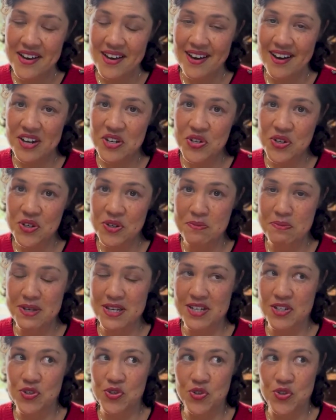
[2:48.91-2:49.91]
I don't
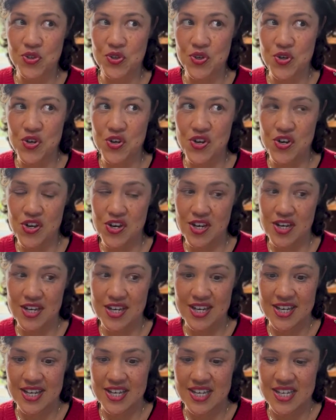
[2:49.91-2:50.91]
mean to
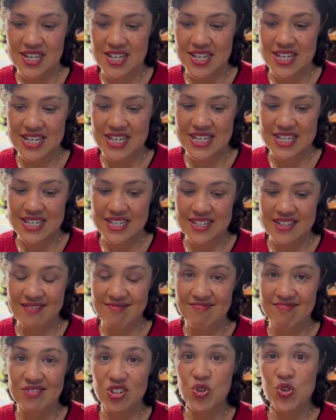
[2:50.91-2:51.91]

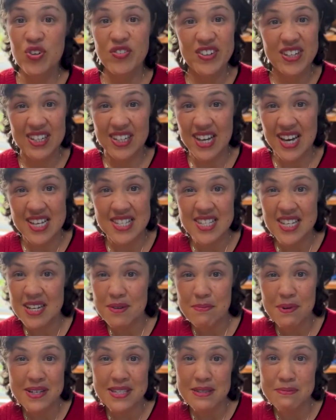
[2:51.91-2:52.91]
trivialize
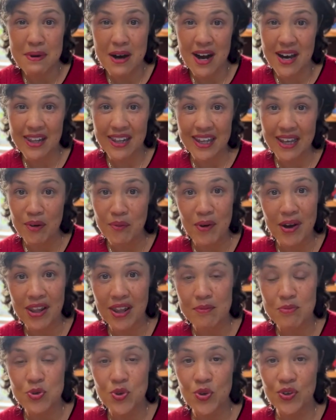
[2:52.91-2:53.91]
it by smiling while
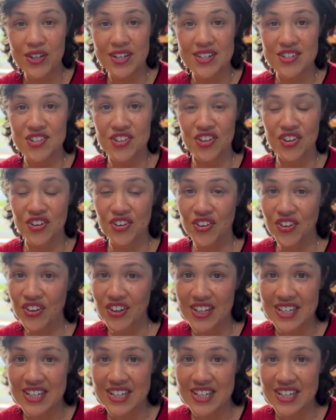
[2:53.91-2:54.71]
I'm talking to you.